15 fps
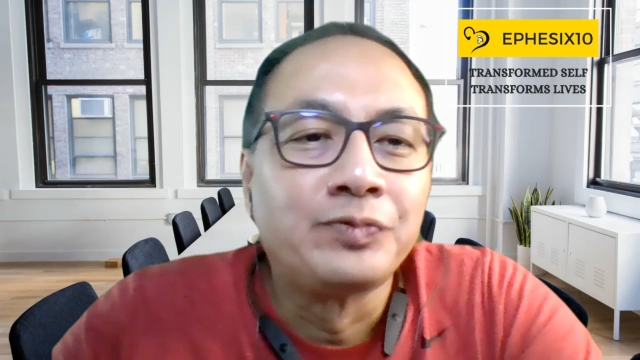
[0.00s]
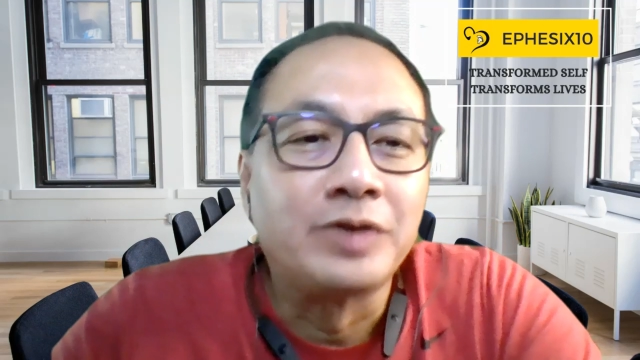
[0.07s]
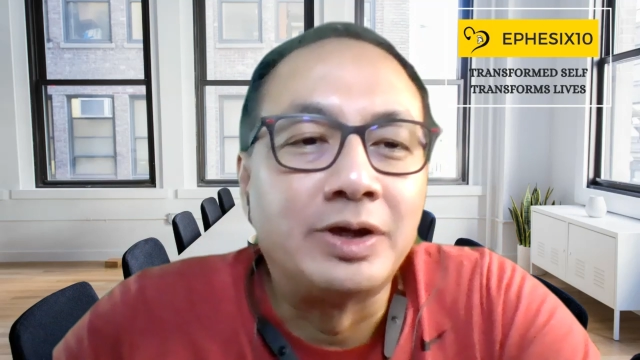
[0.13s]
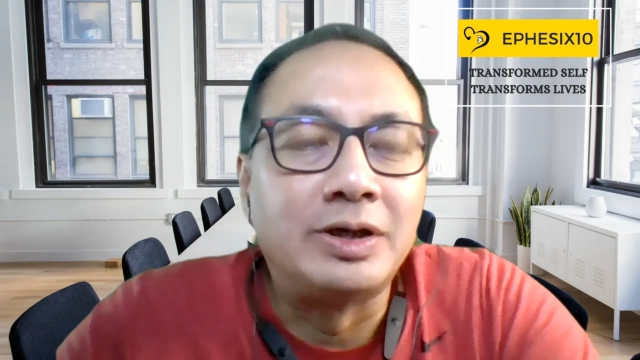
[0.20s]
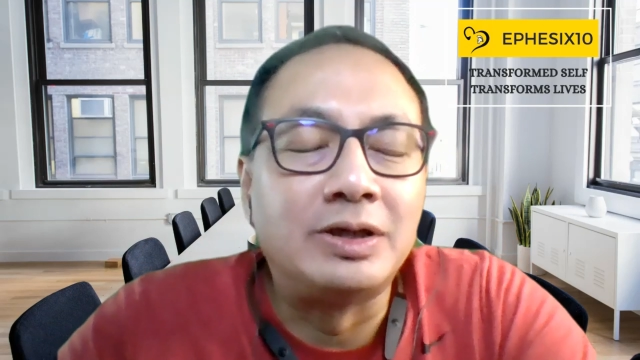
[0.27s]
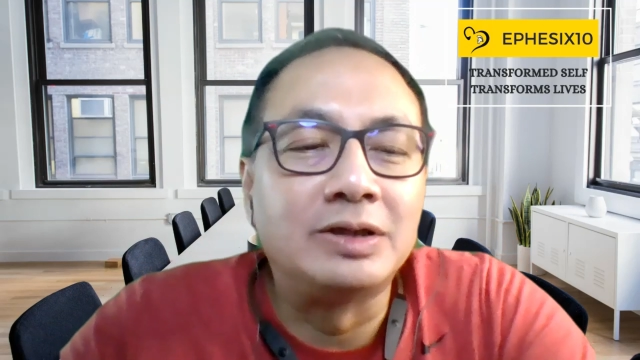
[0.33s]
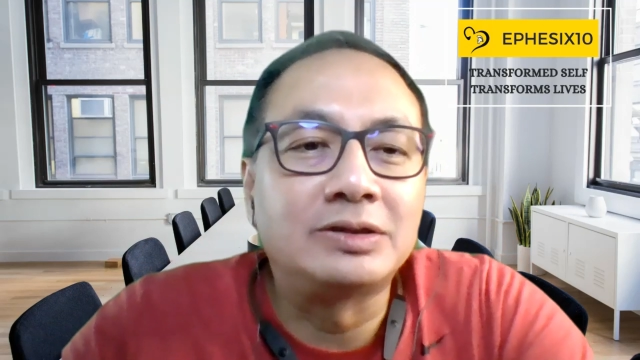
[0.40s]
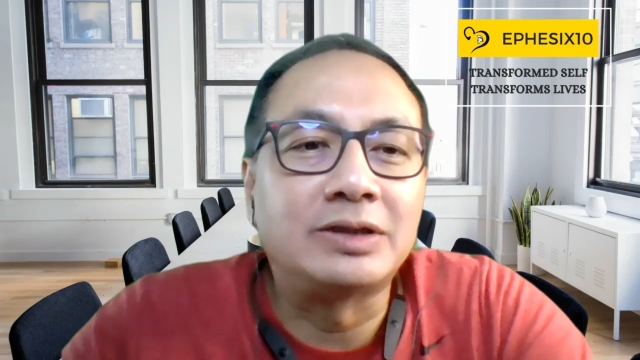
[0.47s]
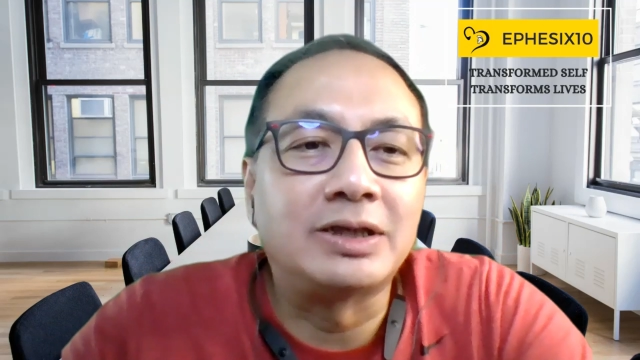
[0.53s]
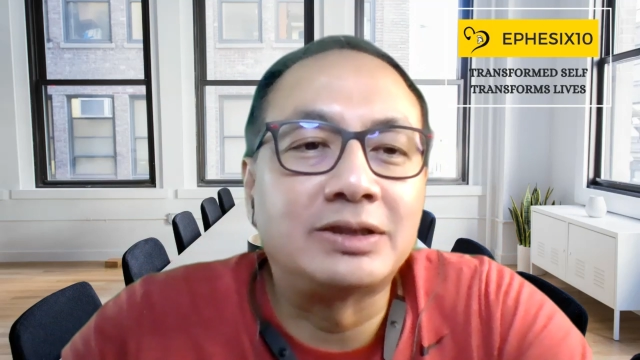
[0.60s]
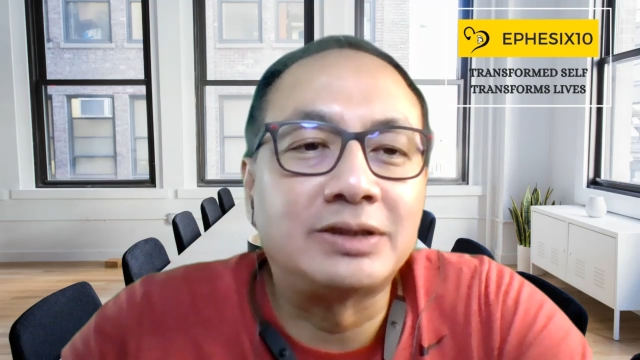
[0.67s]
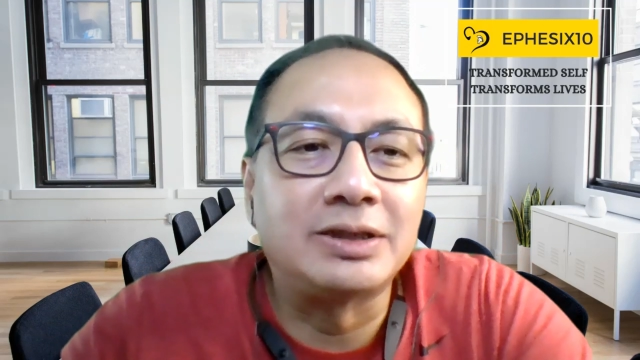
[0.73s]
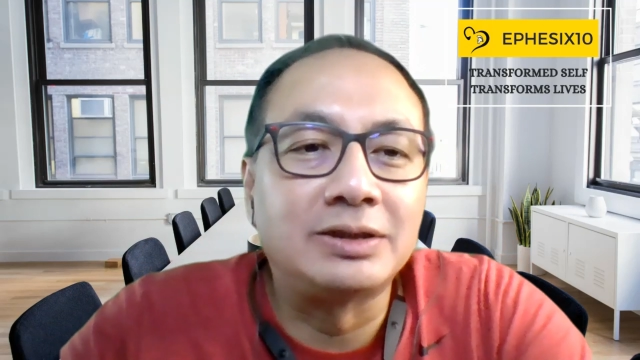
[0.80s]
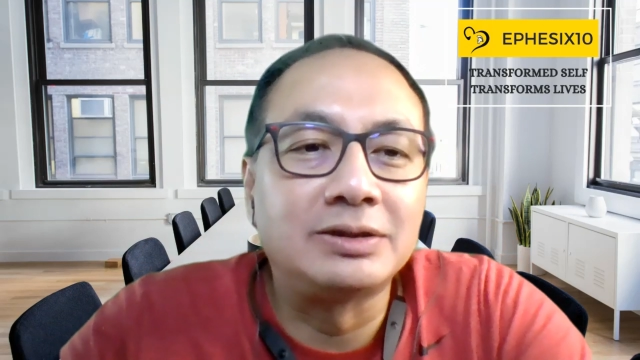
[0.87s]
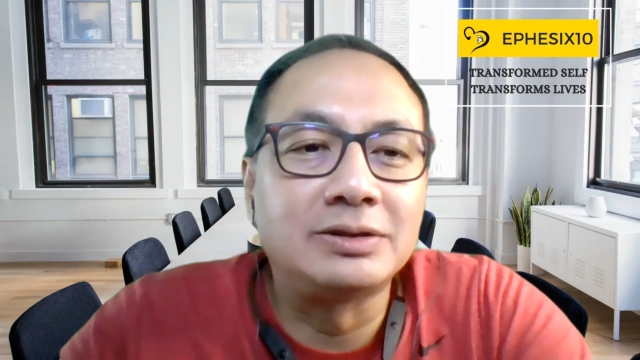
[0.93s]
In this
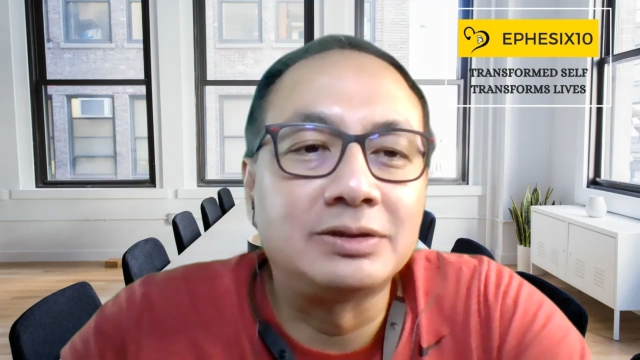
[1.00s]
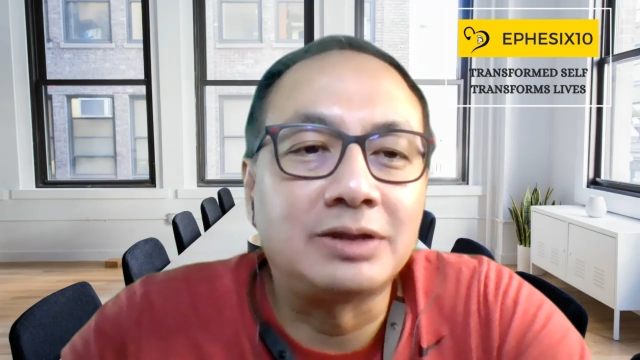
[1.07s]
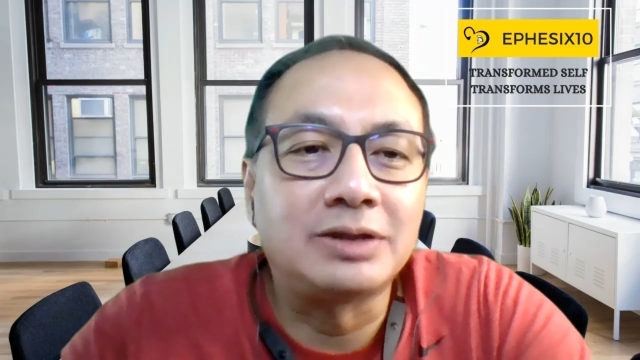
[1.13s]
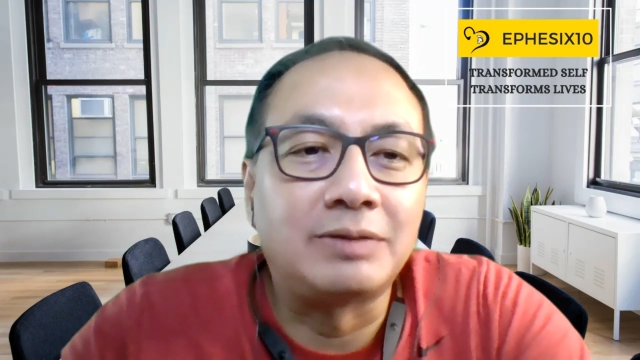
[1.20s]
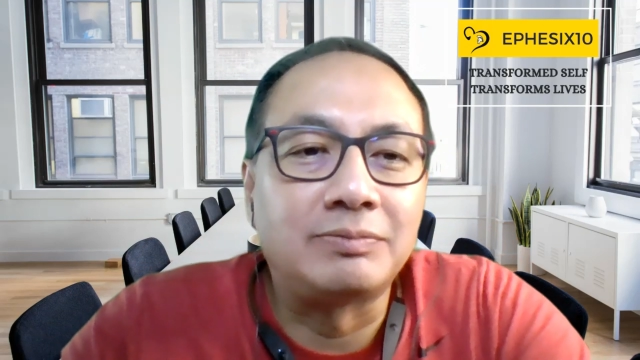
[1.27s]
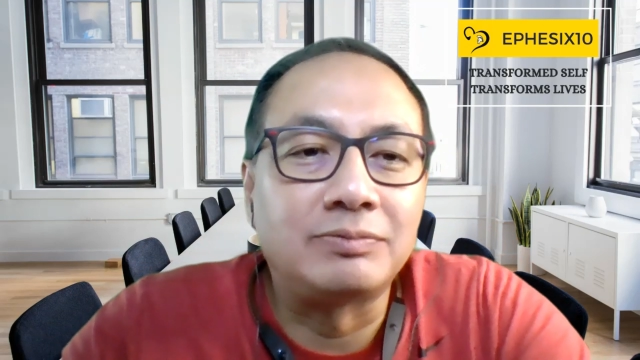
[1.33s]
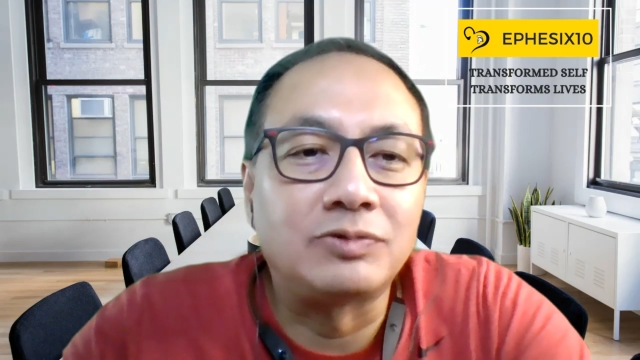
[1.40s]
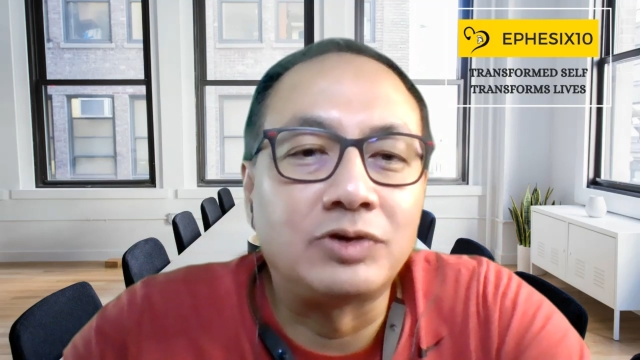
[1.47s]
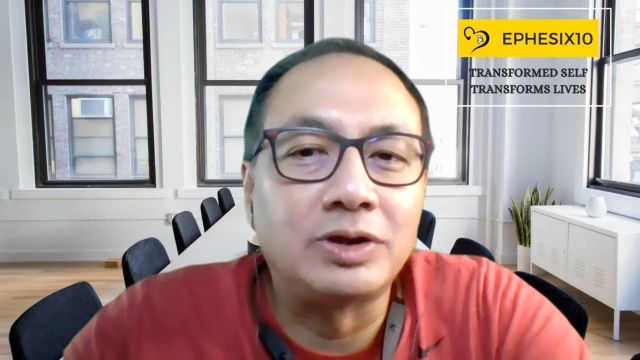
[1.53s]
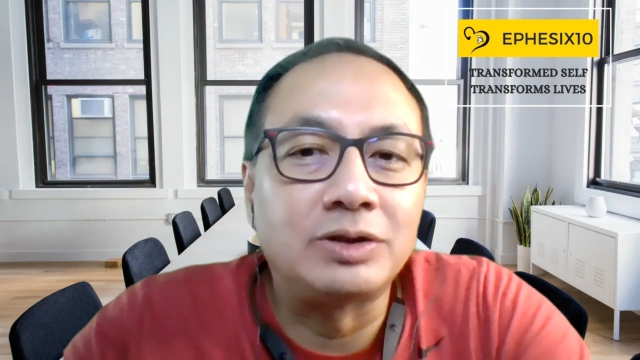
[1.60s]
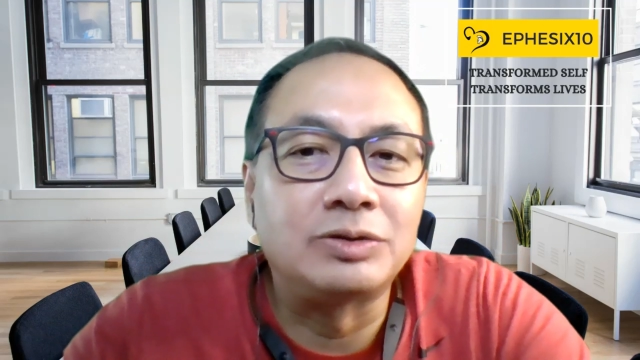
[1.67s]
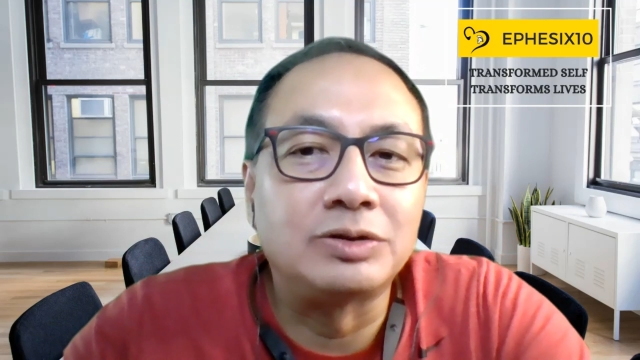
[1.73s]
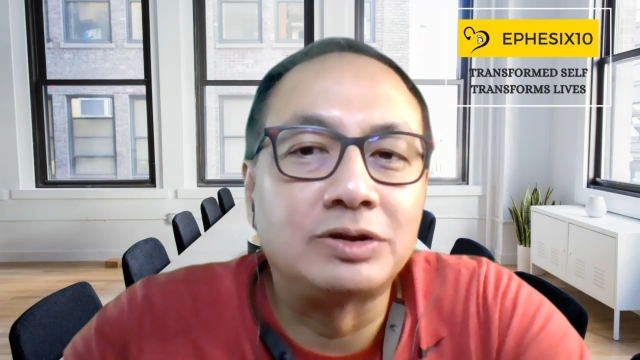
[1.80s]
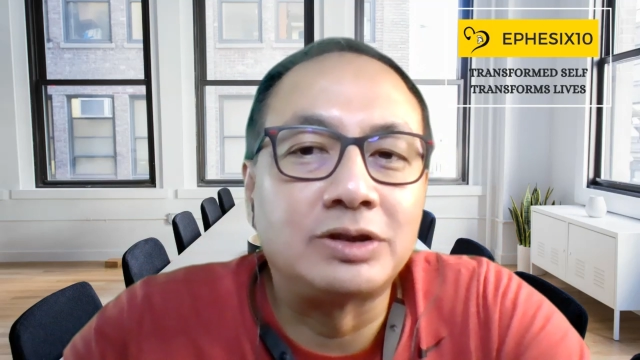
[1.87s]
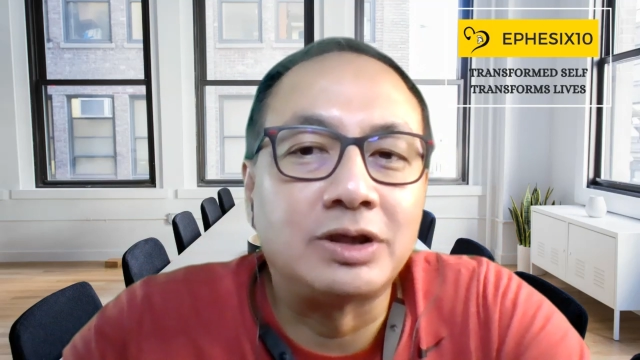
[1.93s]
session, I'm going
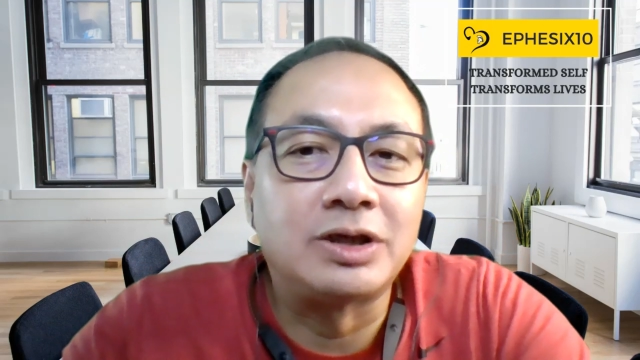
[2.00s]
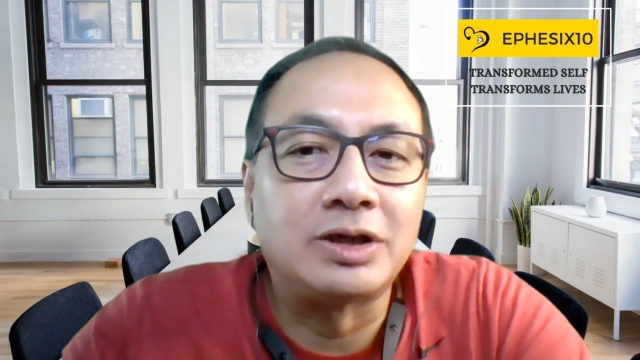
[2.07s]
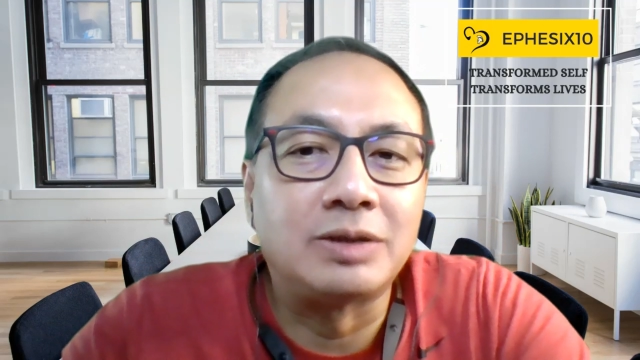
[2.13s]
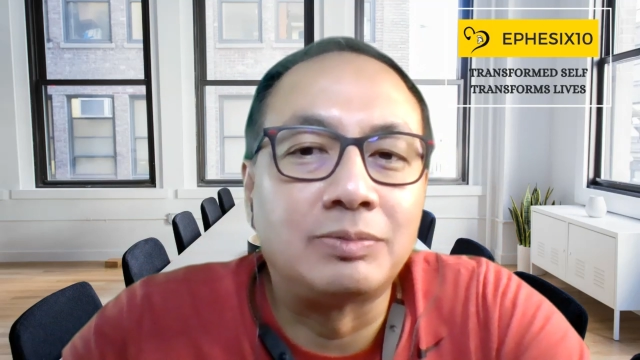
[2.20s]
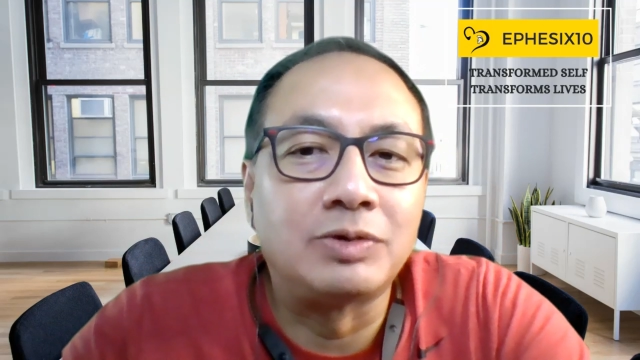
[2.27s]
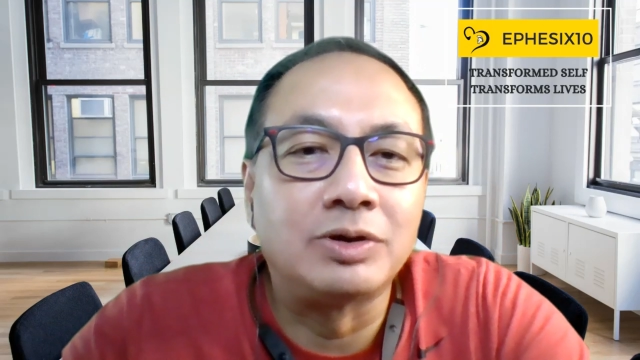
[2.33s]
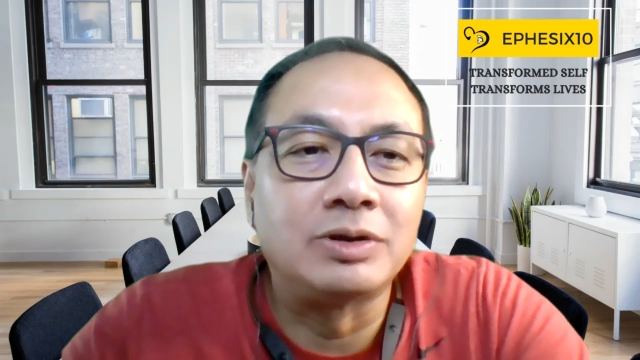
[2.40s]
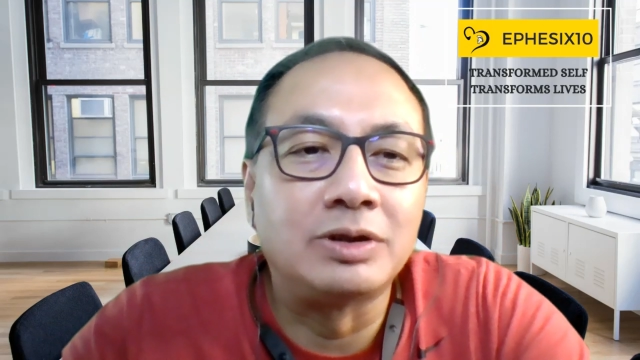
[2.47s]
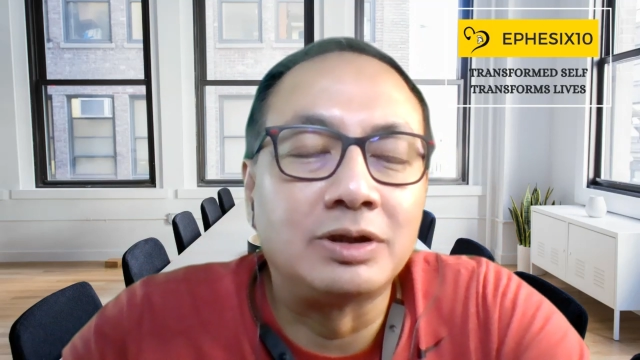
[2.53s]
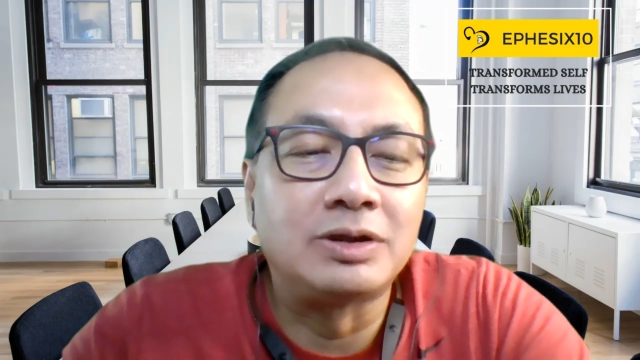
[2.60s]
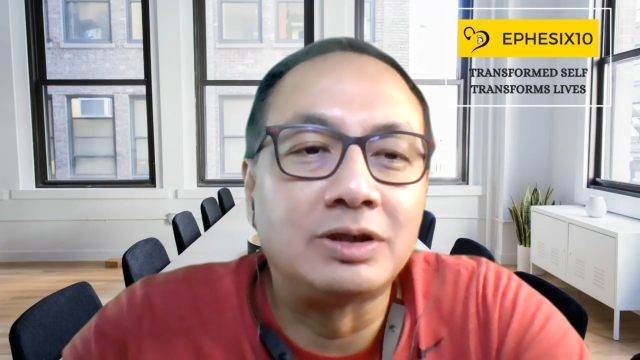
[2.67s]
to share about the